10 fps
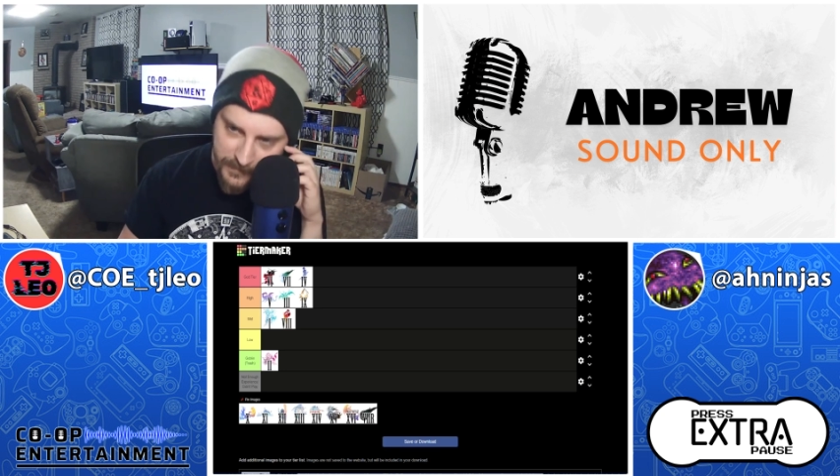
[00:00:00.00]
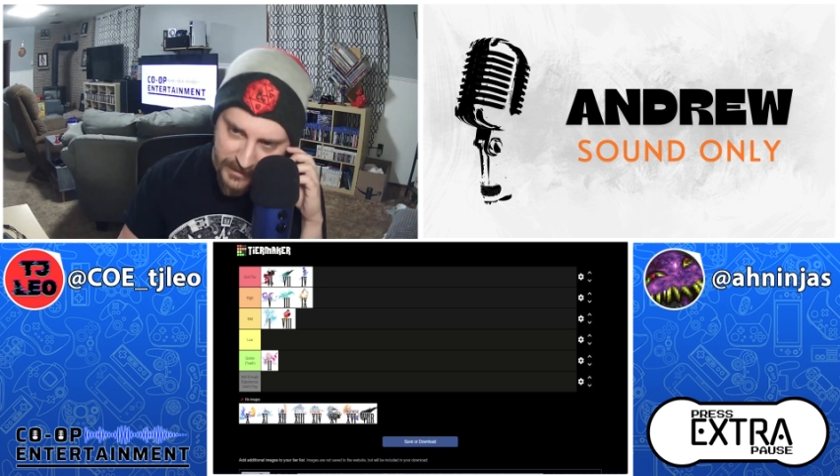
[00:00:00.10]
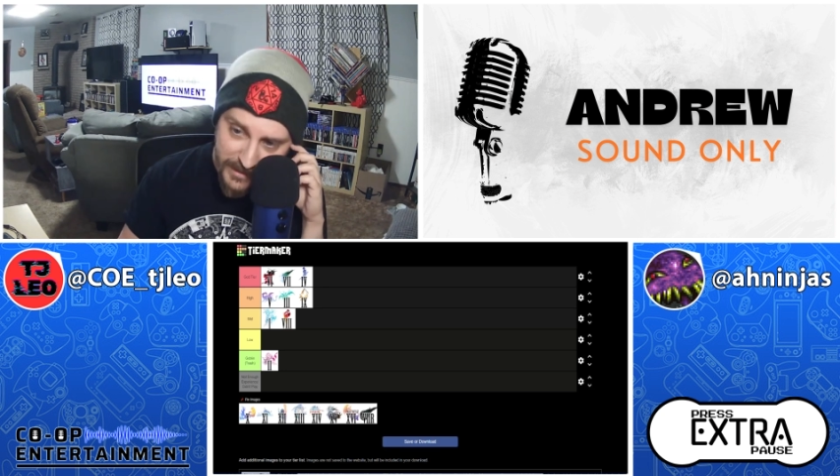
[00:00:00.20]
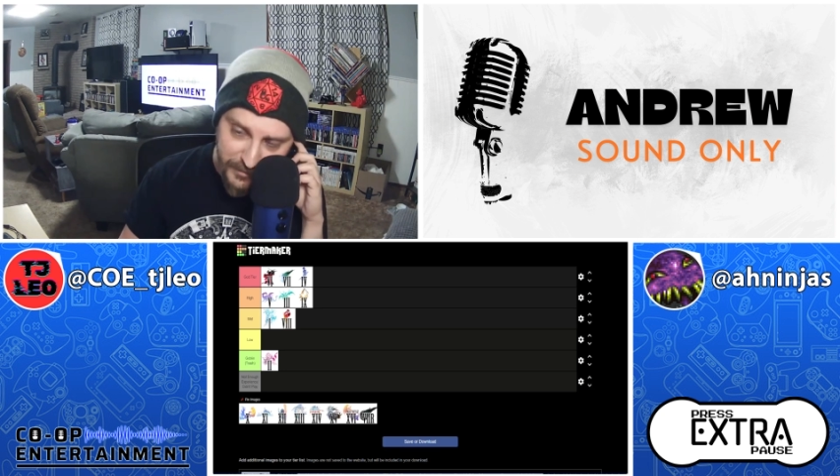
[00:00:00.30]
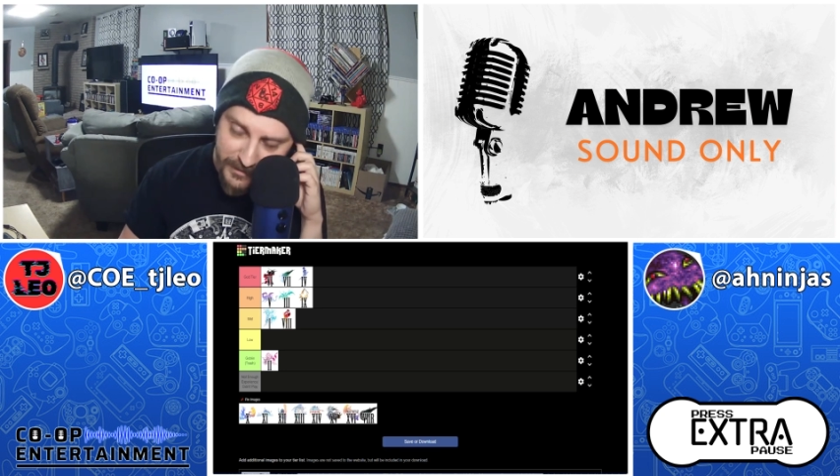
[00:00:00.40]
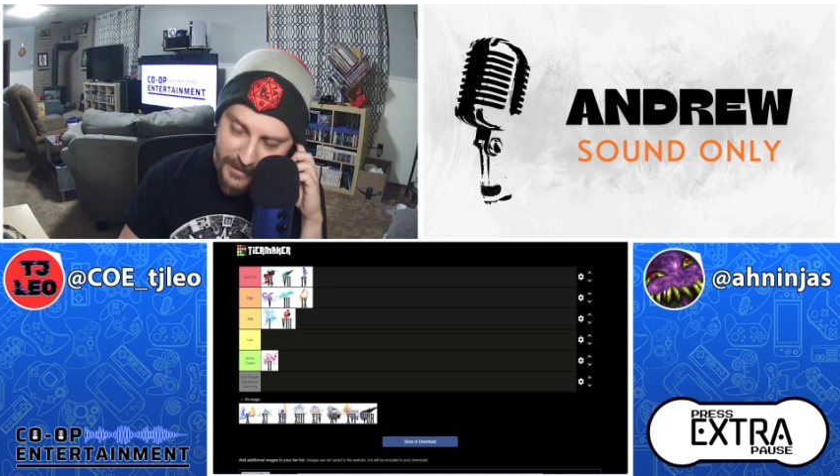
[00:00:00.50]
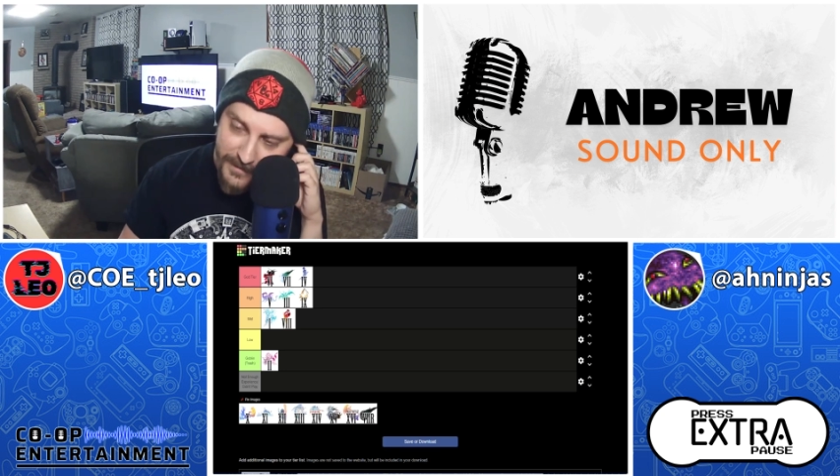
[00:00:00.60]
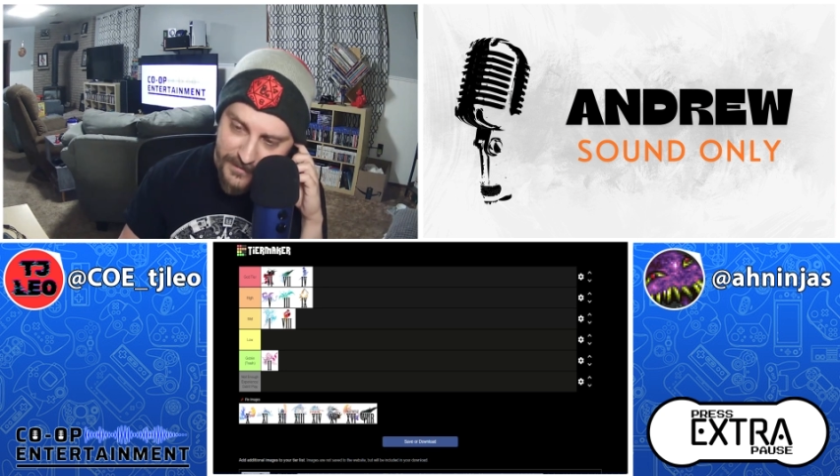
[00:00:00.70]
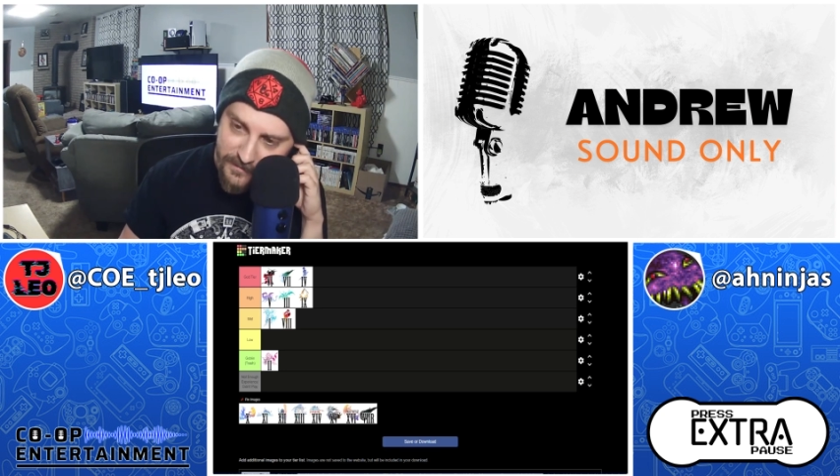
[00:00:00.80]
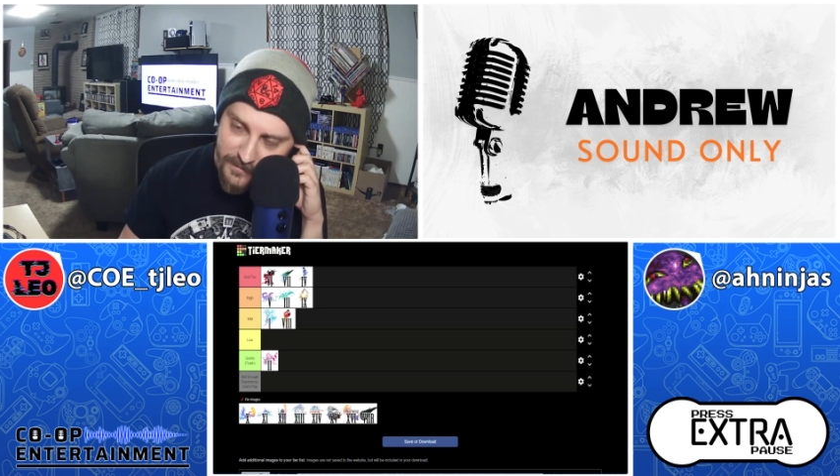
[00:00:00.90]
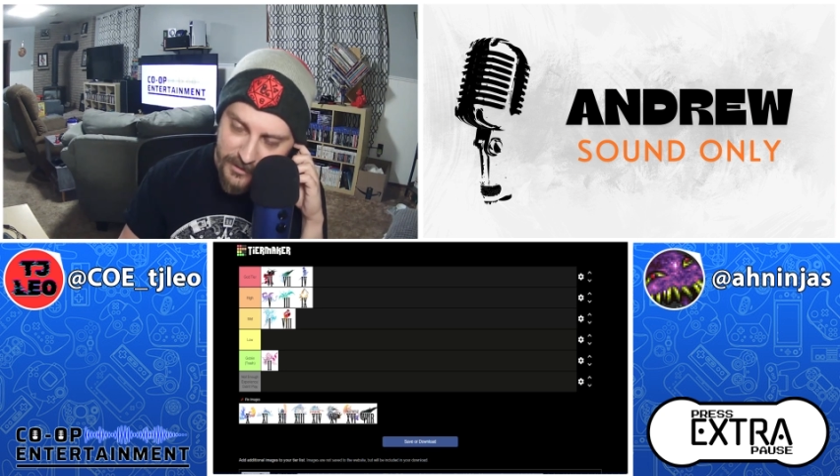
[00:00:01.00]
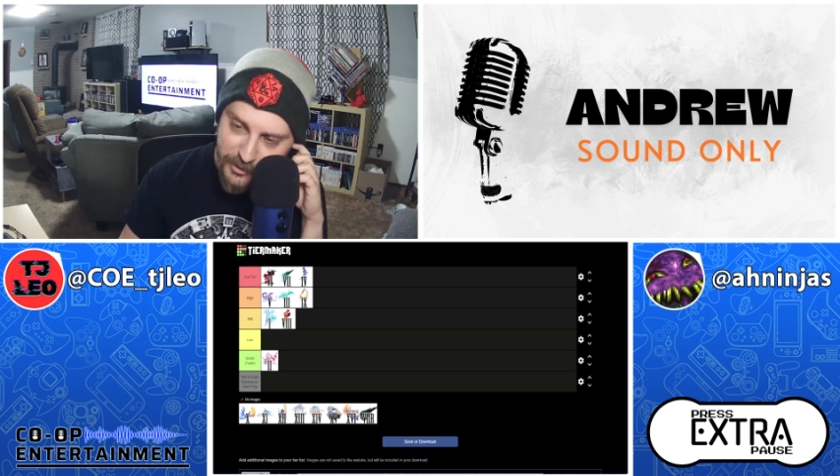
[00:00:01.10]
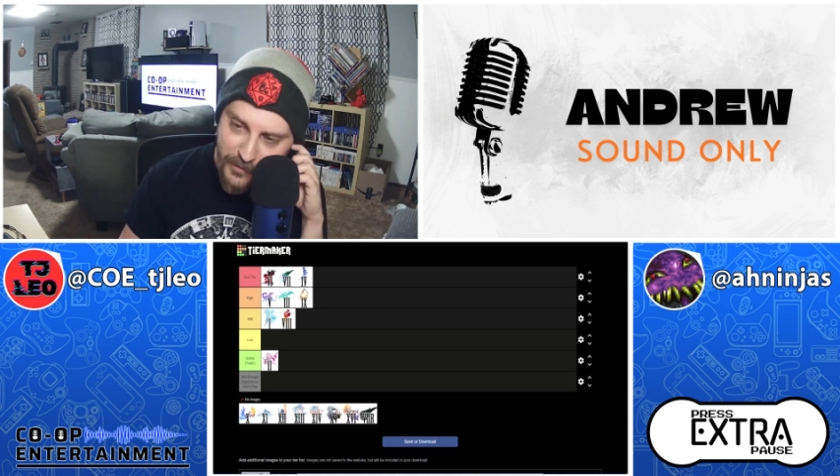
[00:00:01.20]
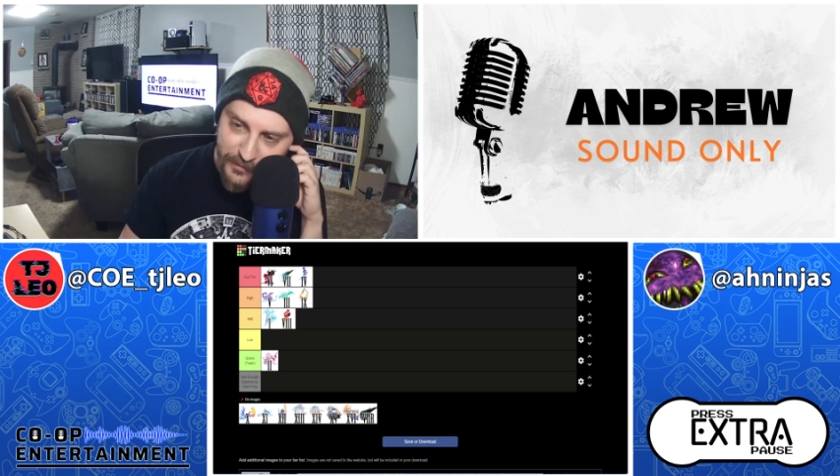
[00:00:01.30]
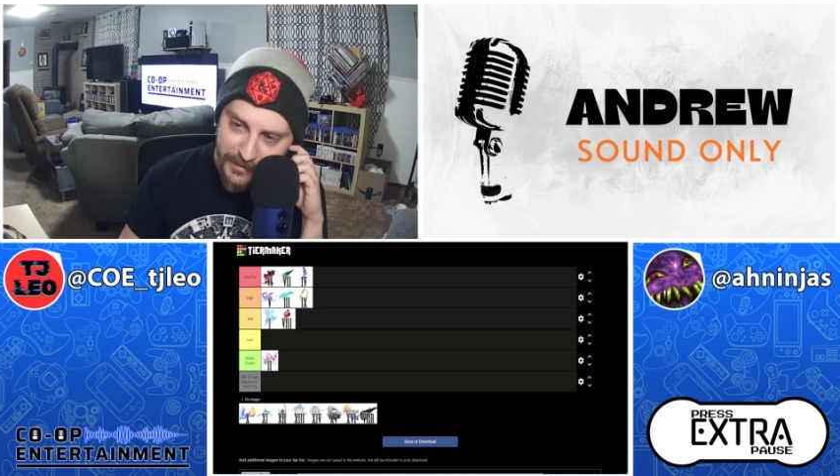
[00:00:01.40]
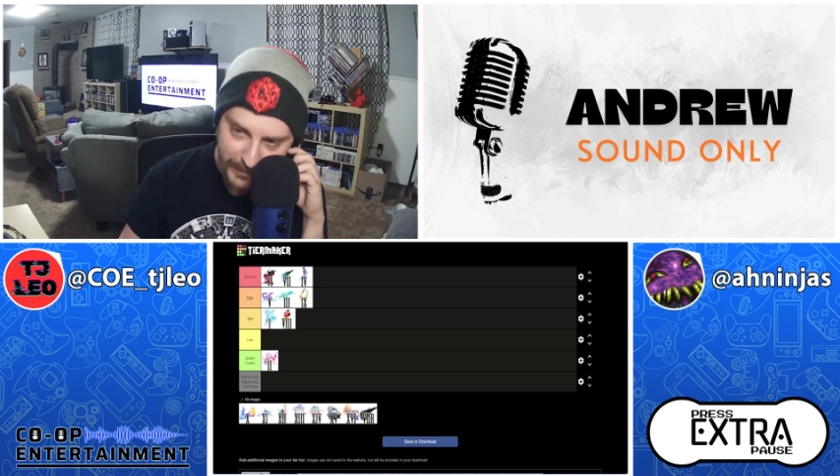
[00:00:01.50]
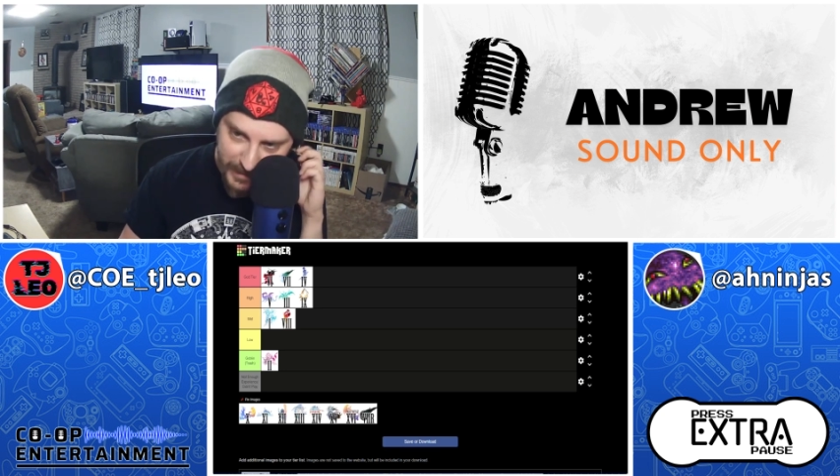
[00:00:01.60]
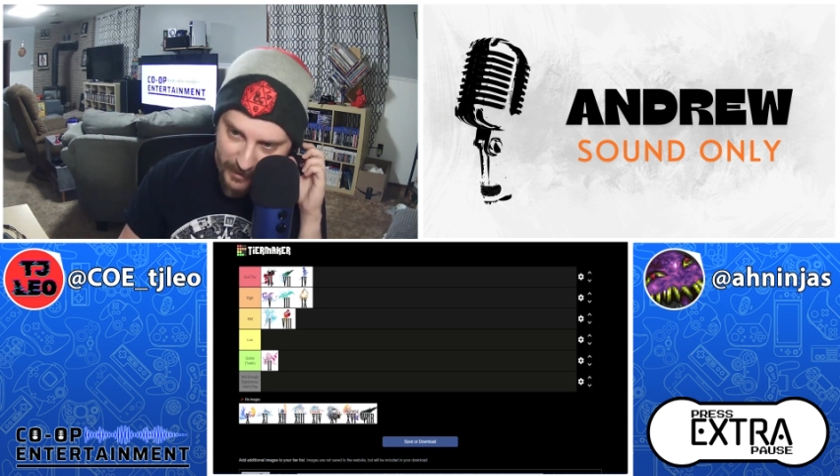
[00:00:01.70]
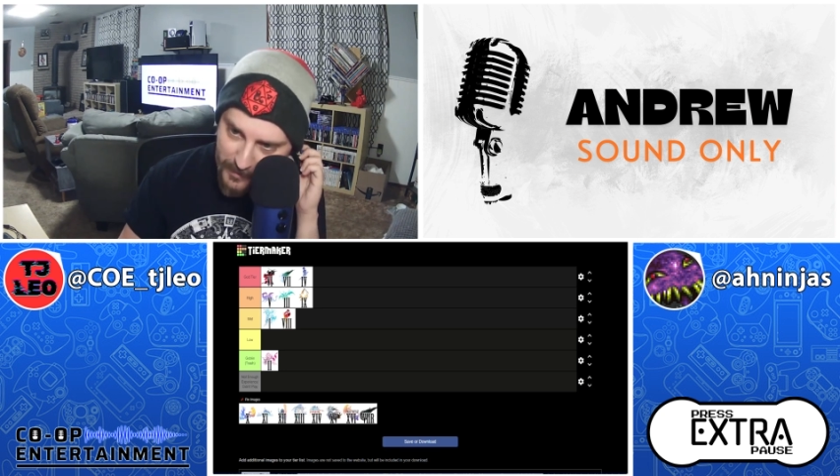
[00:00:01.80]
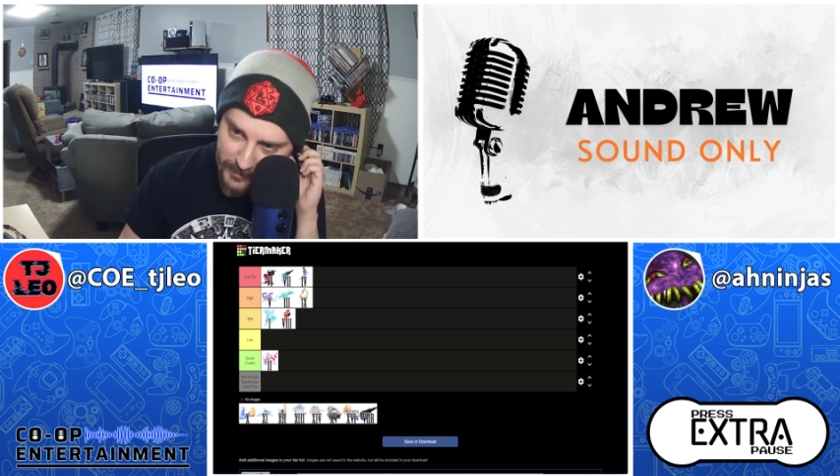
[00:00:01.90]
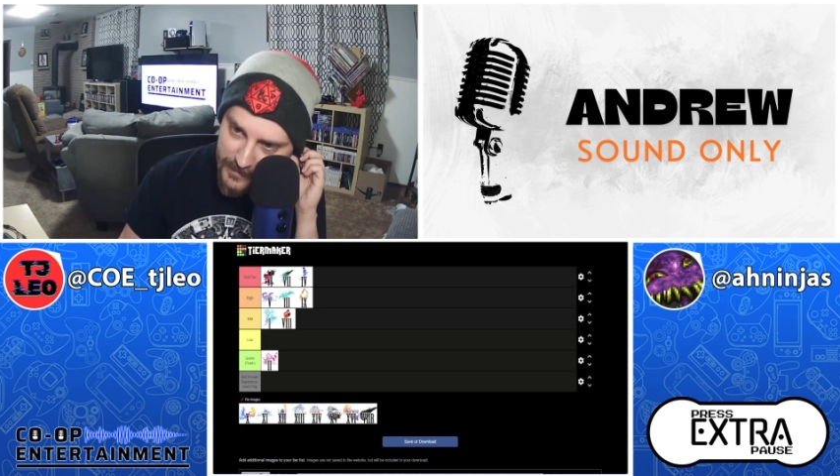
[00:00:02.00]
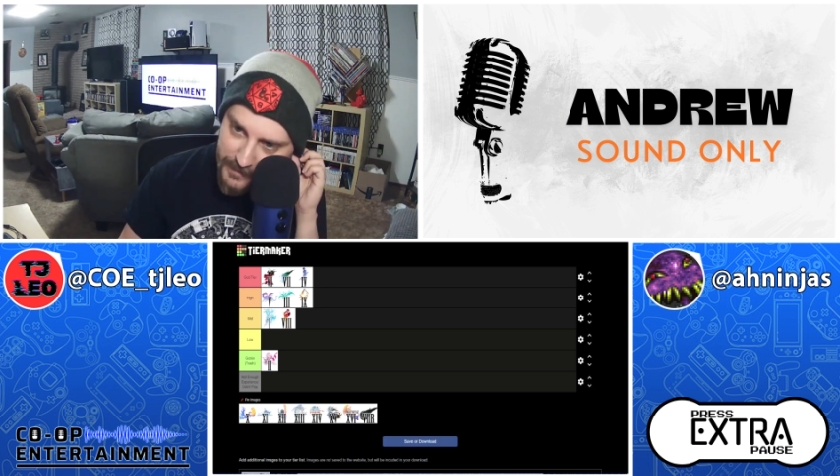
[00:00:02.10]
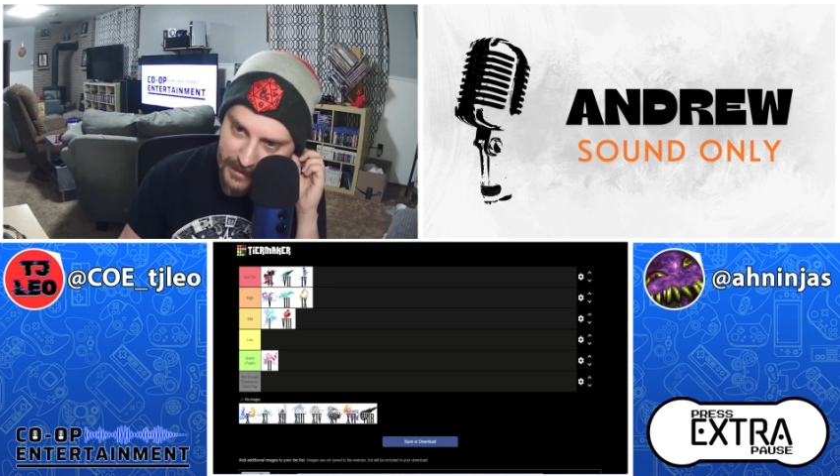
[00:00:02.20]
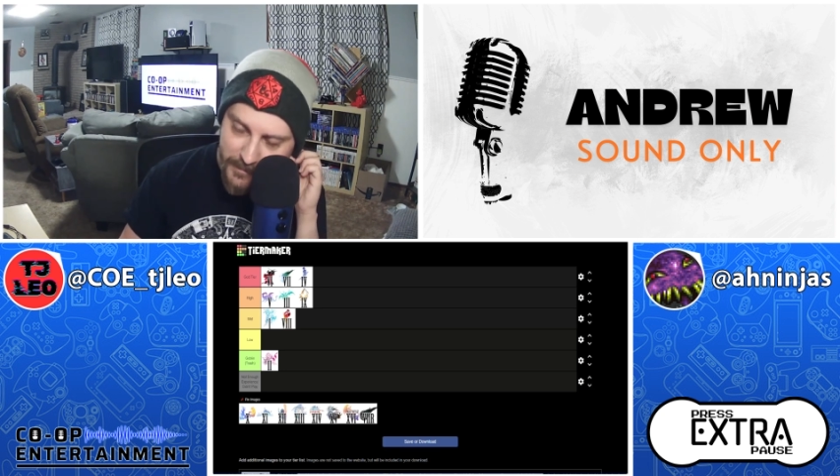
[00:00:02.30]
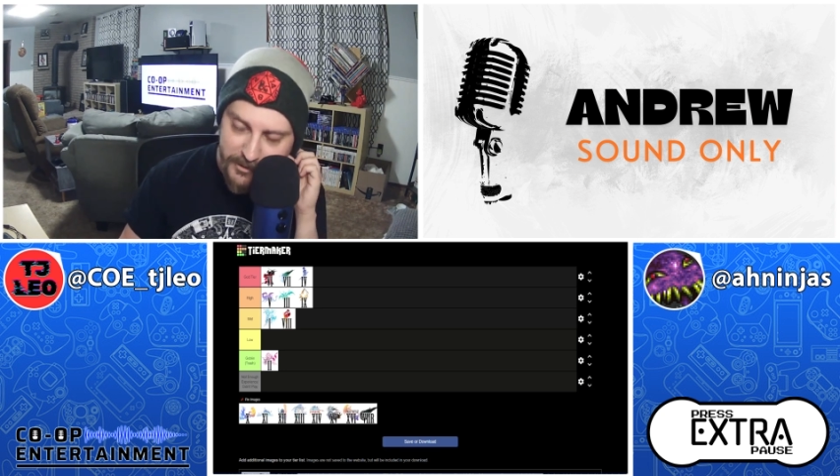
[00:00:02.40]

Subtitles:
He definitely has. You definitely get that weapon in the game.